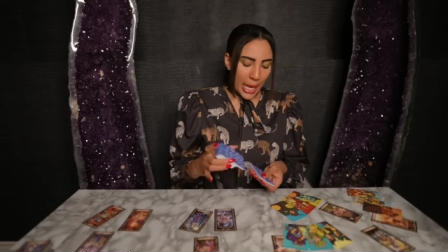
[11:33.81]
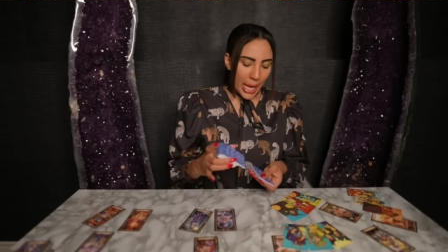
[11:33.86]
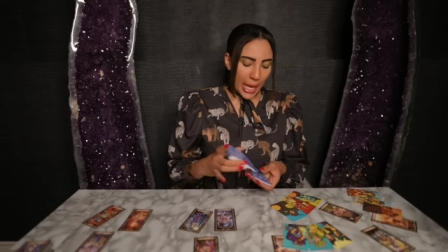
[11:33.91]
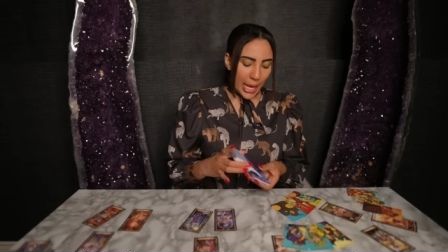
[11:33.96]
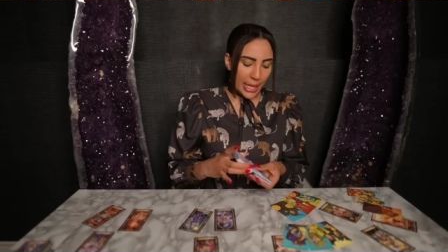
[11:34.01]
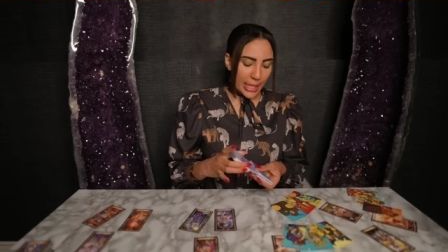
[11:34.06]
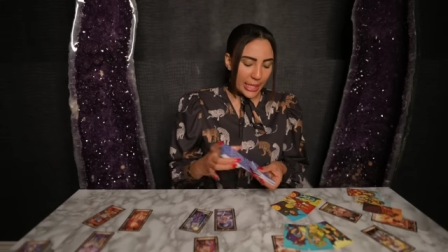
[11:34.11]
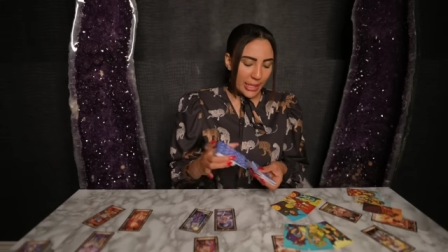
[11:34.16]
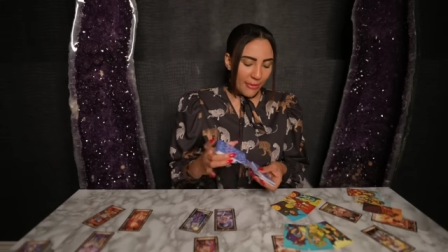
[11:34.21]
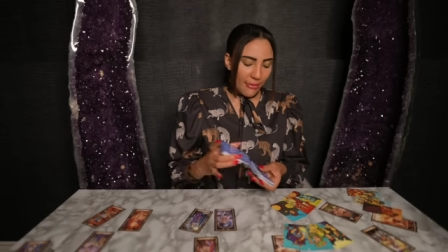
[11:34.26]

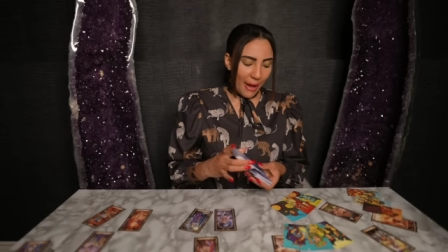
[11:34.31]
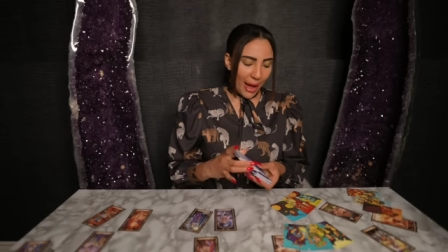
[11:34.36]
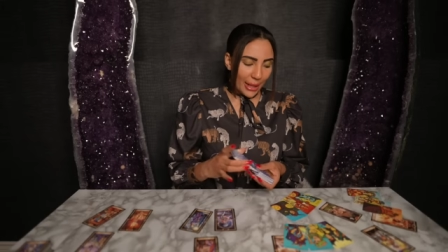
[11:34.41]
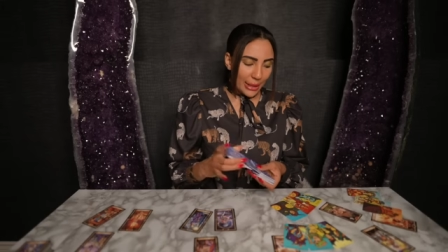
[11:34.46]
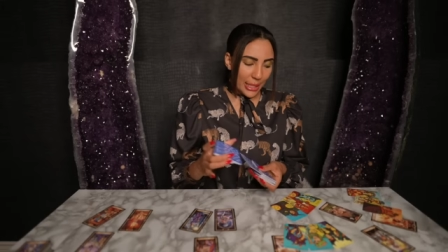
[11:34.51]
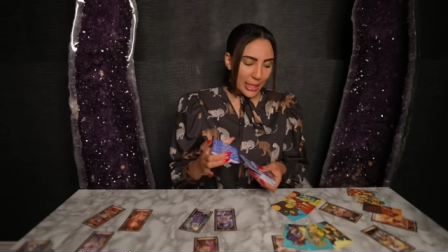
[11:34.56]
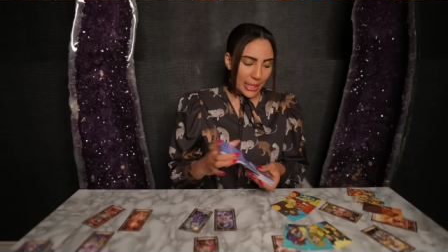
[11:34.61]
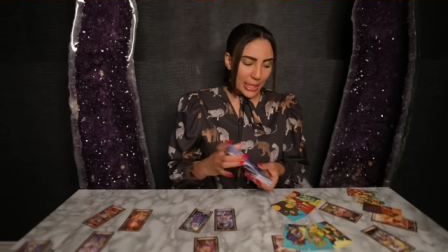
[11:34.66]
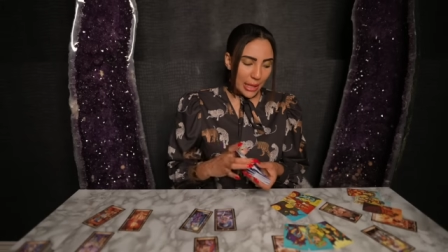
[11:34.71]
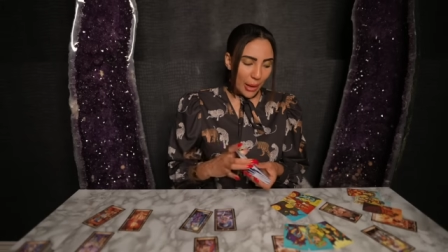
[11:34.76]
is the
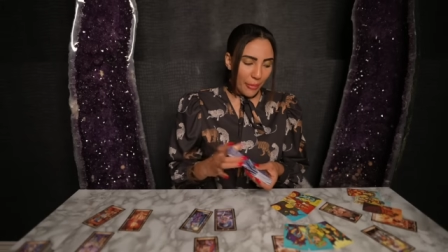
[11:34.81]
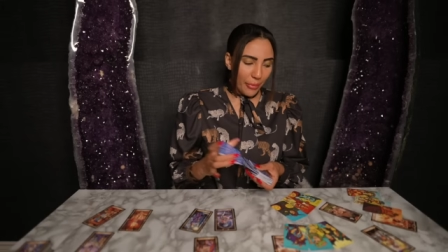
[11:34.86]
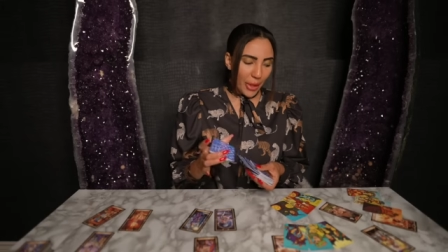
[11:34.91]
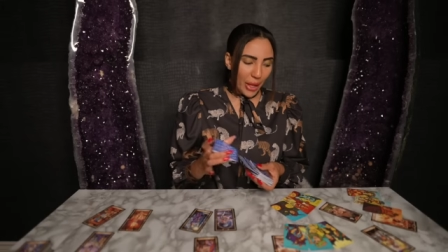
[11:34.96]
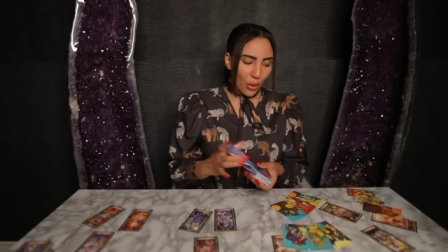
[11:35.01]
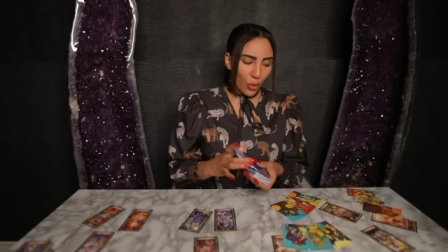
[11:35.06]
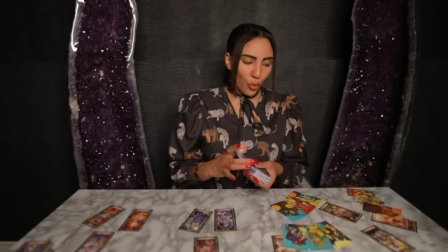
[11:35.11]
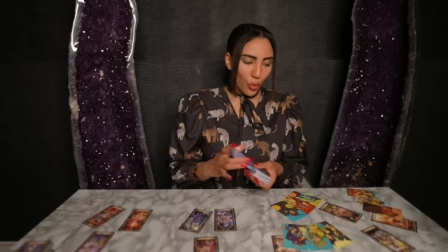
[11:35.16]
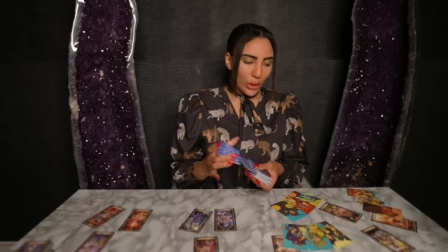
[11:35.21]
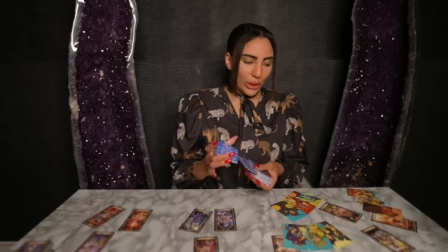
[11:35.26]
fact that
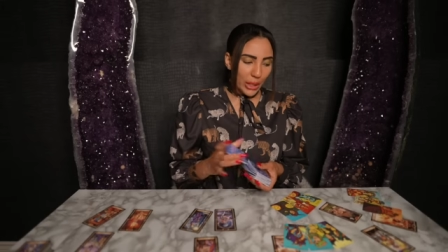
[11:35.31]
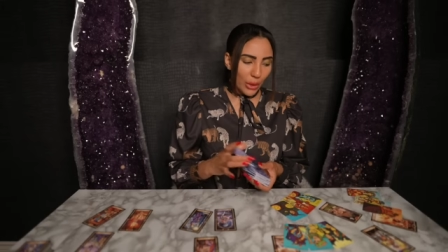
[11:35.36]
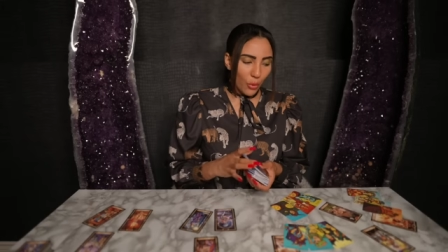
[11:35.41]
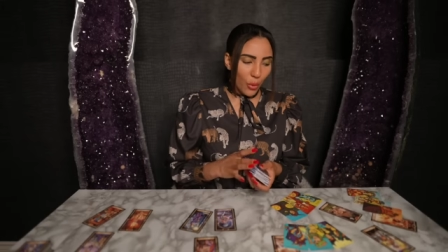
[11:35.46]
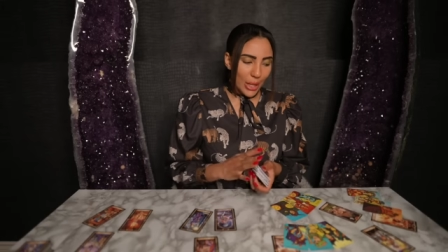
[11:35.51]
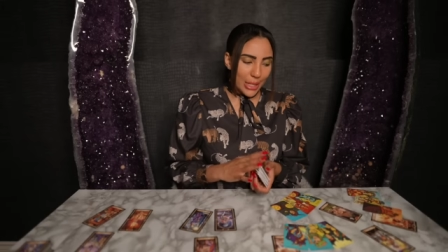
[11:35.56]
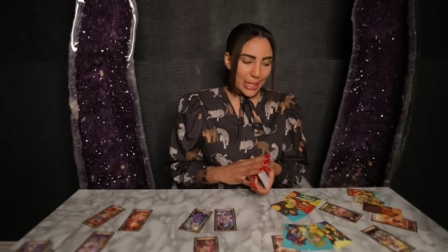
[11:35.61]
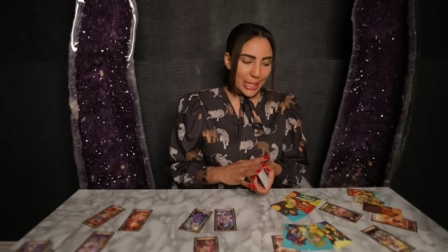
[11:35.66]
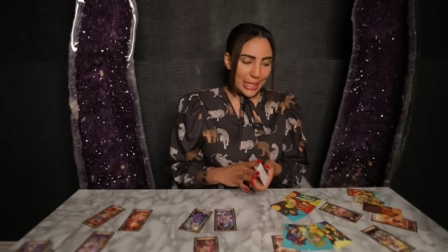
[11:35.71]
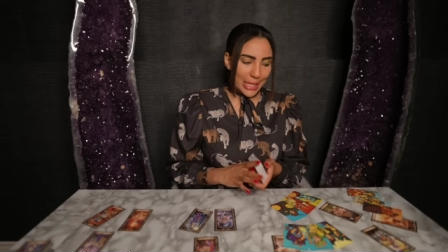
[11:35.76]
something really
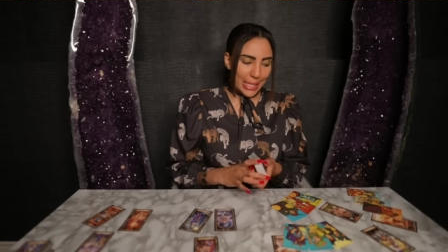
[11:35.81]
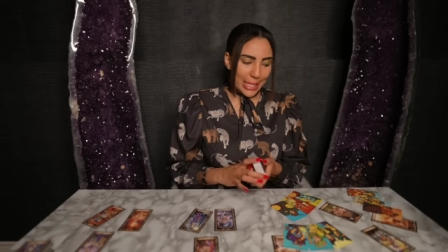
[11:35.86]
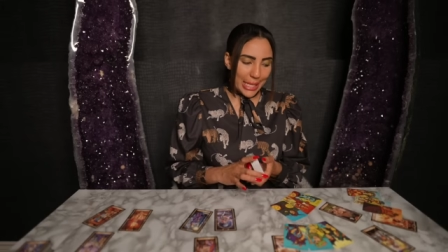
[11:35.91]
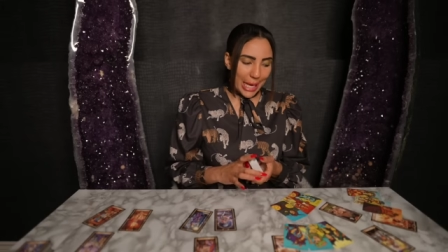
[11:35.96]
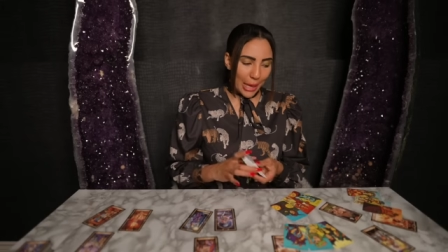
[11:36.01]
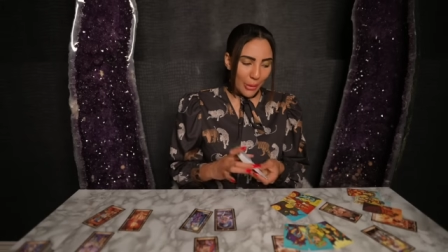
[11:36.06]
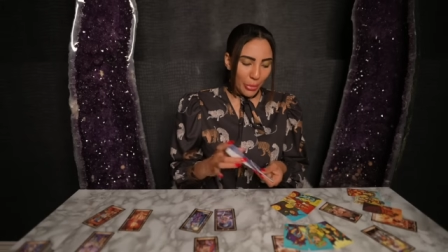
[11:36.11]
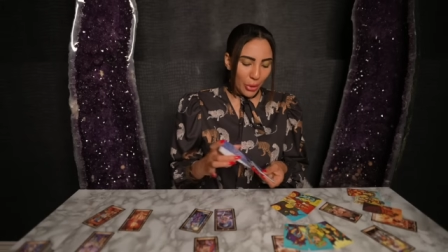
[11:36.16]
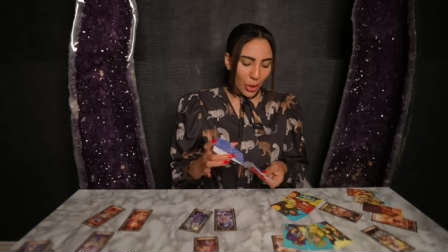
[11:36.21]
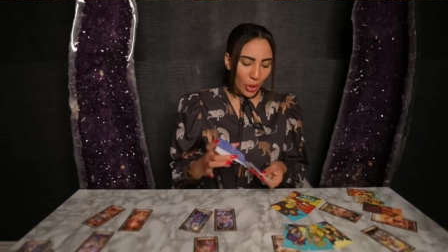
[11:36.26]
wasn't
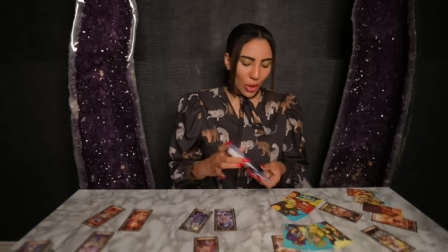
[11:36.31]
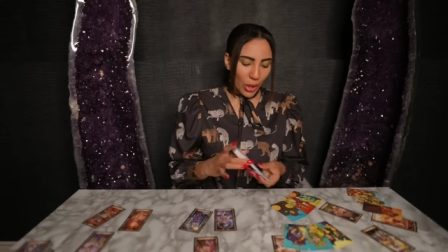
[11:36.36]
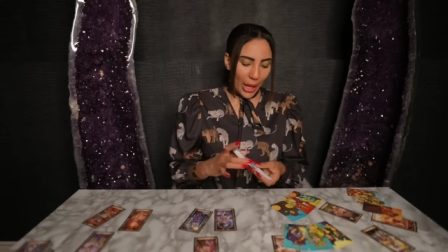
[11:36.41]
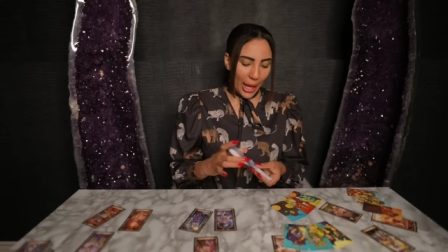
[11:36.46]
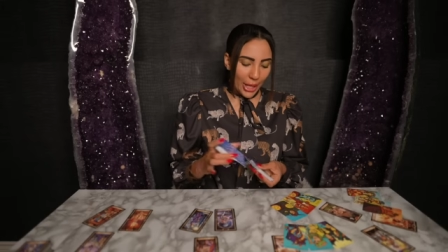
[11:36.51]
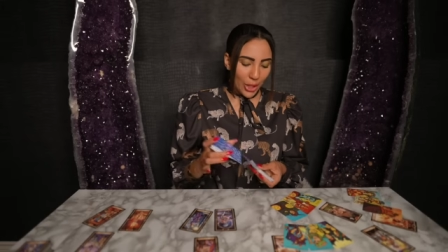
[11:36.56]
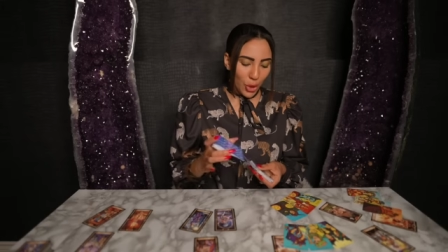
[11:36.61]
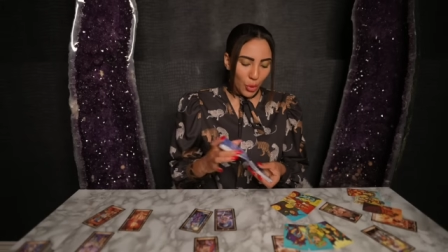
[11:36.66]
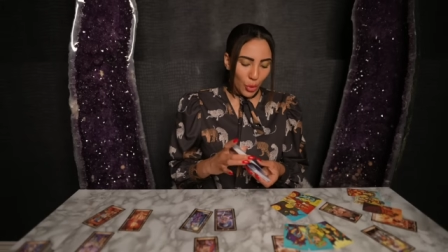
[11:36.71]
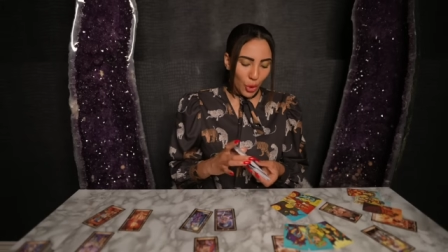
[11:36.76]
stable
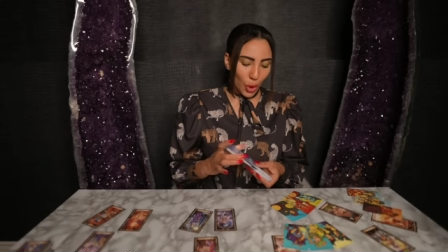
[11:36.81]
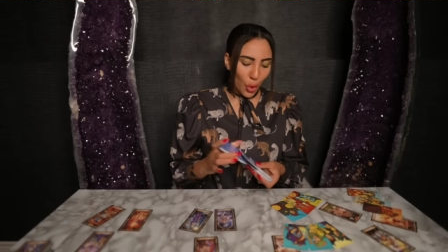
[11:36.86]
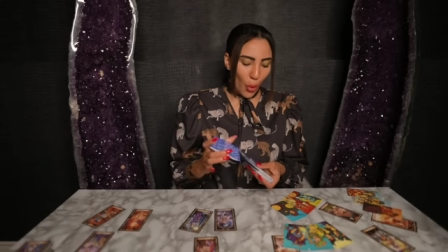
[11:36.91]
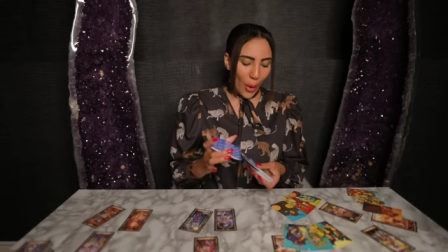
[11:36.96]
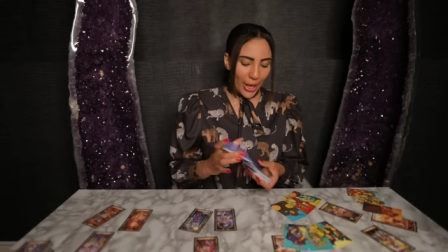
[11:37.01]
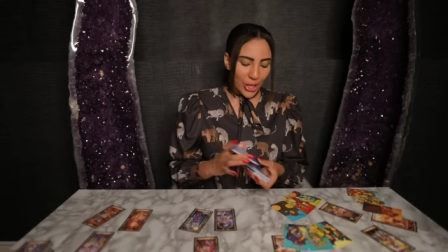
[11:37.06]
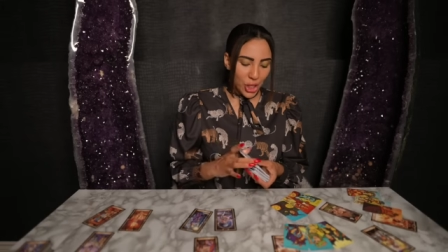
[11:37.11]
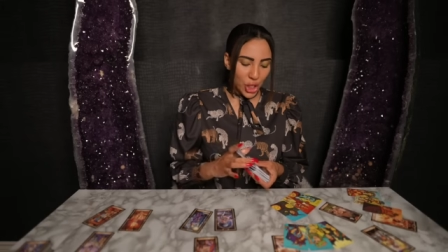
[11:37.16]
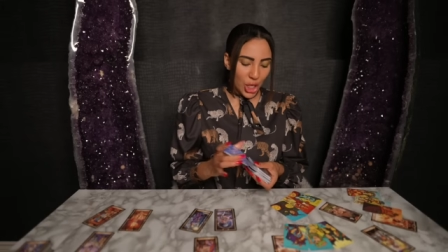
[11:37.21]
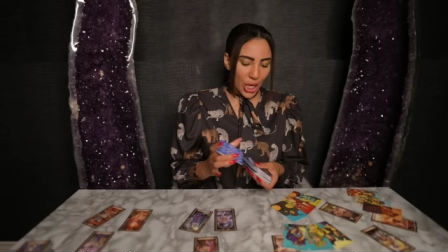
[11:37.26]
and you were
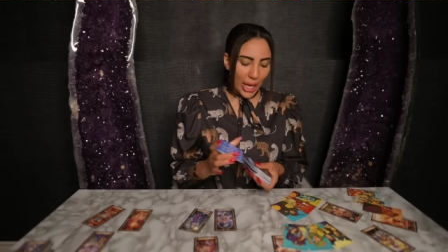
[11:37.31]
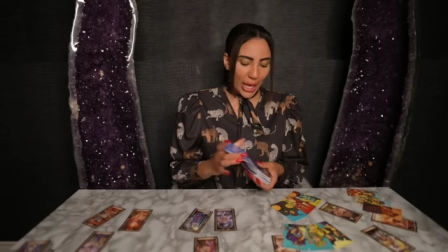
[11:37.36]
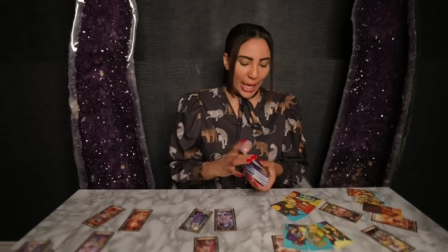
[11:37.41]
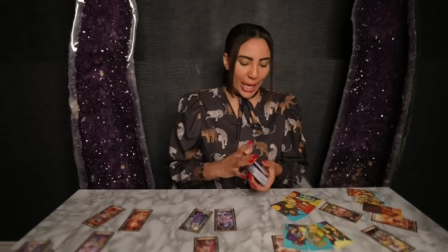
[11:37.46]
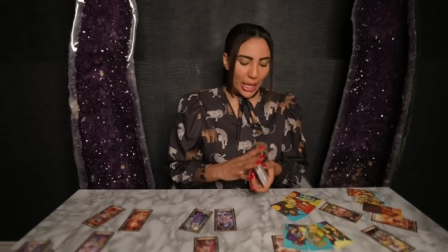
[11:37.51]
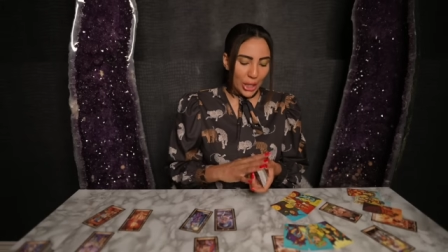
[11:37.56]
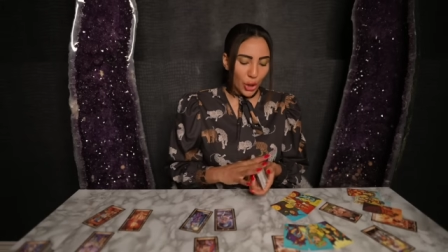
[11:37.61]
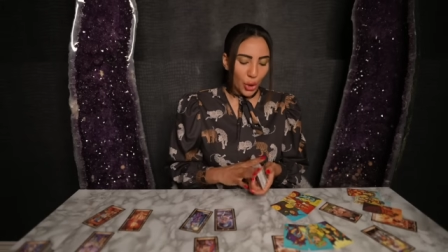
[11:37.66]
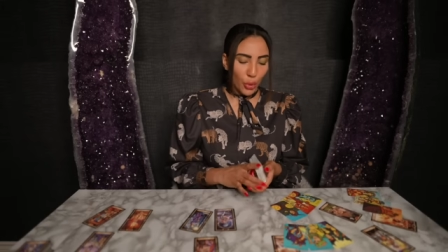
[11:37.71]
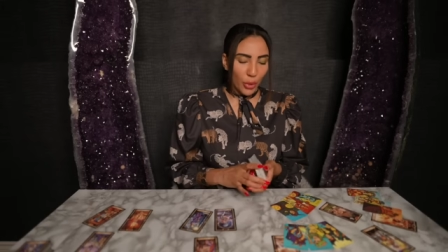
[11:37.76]
questioning
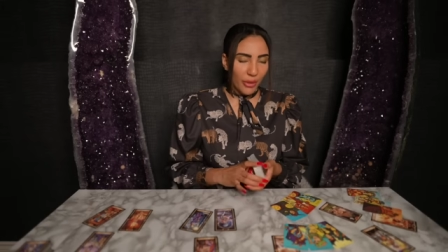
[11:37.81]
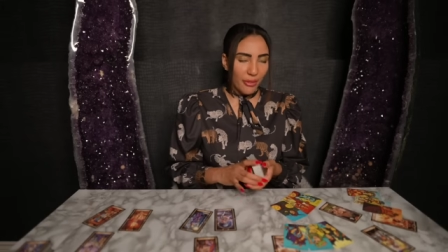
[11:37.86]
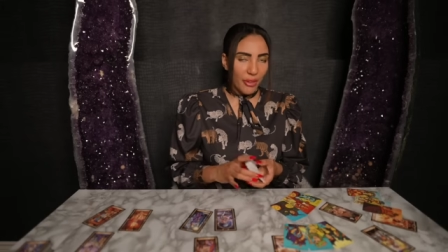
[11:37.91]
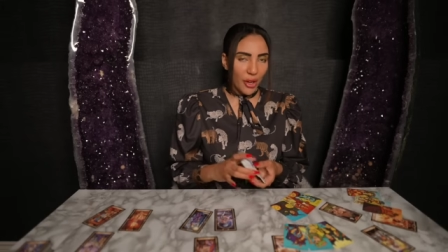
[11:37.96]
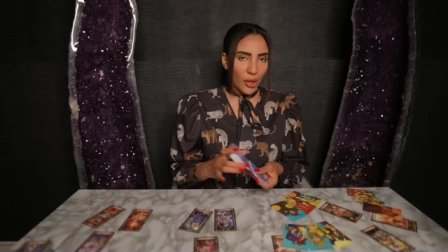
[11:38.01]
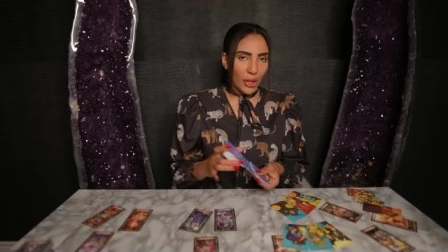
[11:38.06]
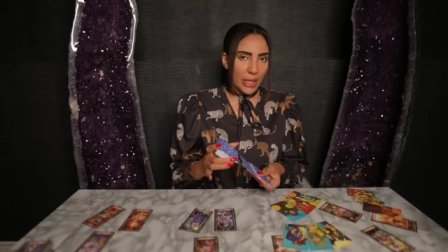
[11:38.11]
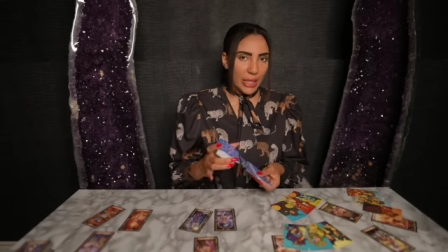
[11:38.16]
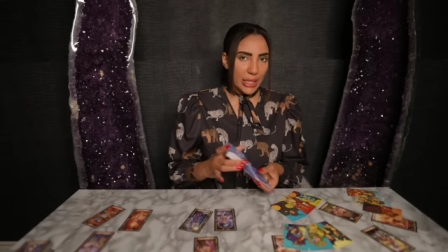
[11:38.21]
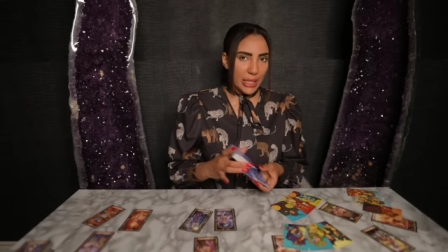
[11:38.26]
it and you were very